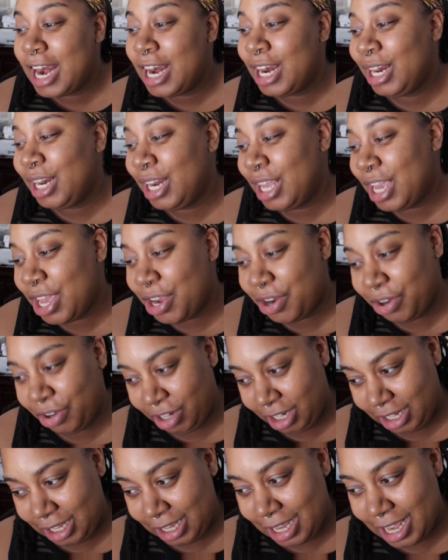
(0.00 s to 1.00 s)

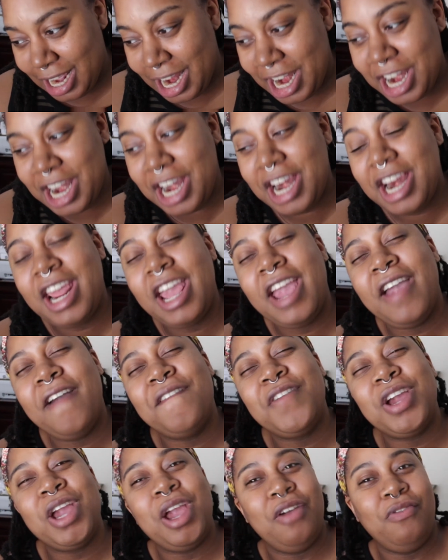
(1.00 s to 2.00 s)
Literally,
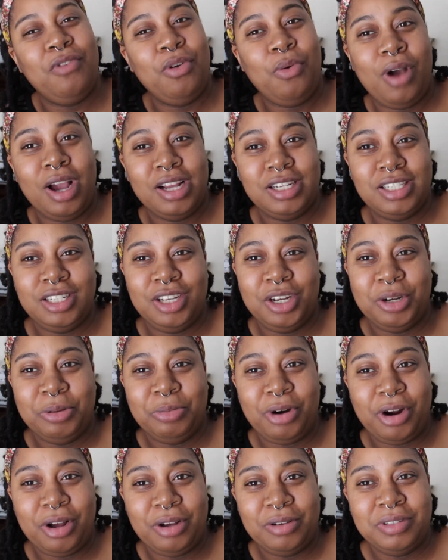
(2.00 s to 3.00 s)
never ever washing your
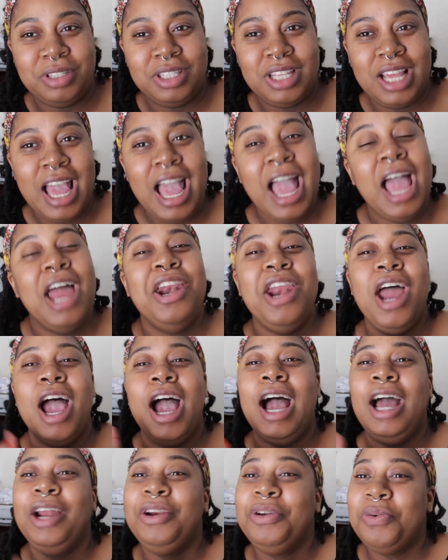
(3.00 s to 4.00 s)
bras. Now,
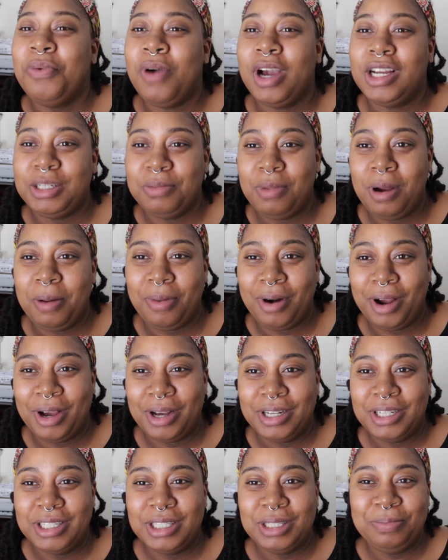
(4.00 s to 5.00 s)
I do wash my
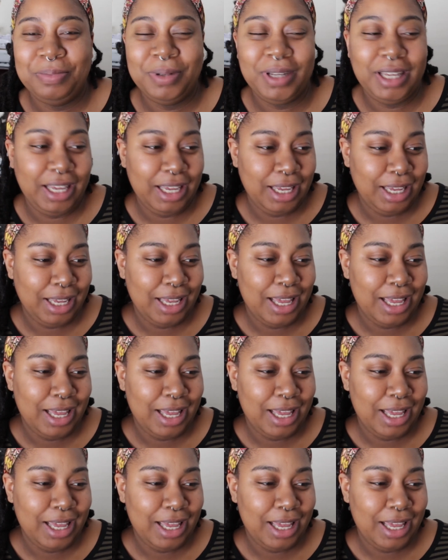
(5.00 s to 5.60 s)
bras, but